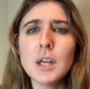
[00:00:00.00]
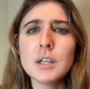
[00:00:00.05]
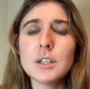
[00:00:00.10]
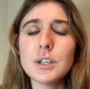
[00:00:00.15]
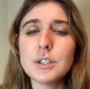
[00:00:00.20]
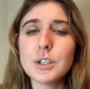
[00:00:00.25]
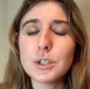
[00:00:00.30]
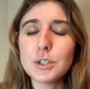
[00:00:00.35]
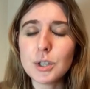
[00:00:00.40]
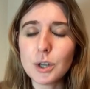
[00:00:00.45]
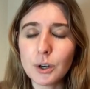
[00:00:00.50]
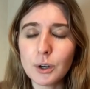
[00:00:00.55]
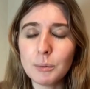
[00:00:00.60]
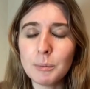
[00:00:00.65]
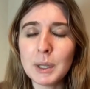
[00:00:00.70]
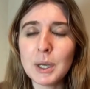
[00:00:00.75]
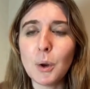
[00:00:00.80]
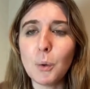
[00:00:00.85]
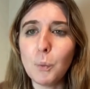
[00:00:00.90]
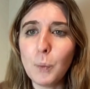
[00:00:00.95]
to
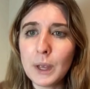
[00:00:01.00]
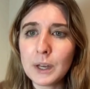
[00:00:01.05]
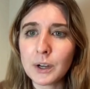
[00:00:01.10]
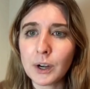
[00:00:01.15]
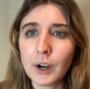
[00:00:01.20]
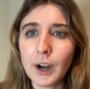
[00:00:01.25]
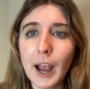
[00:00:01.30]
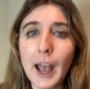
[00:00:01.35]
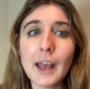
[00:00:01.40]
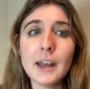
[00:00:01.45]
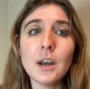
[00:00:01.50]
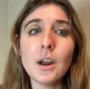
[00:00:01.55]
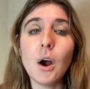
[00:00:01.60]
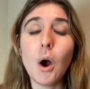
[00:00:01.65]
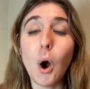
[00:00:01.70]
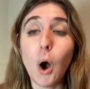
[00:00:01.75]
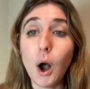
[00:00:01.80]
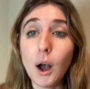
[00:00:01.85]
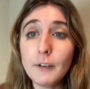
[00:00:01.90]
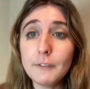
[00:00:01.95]
determine a winner. And
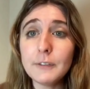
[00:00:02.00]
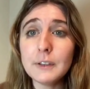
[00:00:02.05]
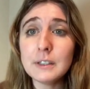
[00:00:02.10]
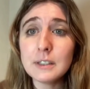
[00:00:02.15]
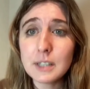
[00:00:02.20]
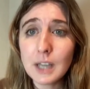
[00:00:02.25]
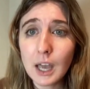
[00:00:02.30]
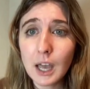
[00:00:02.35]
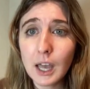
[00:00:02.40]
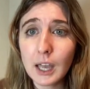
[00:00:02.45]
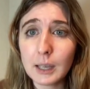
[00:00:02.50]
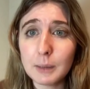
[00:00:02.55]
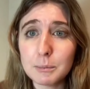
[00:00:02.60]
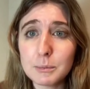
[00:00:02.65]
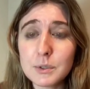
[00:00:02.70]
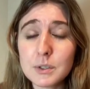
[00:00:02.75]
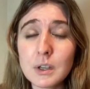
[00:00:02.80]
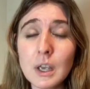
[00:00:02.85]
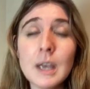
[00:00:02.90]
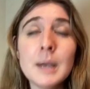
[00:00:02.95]

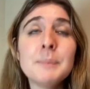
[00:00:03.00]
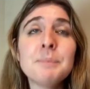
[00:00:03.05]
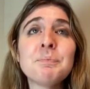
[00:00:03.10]
oftentimes,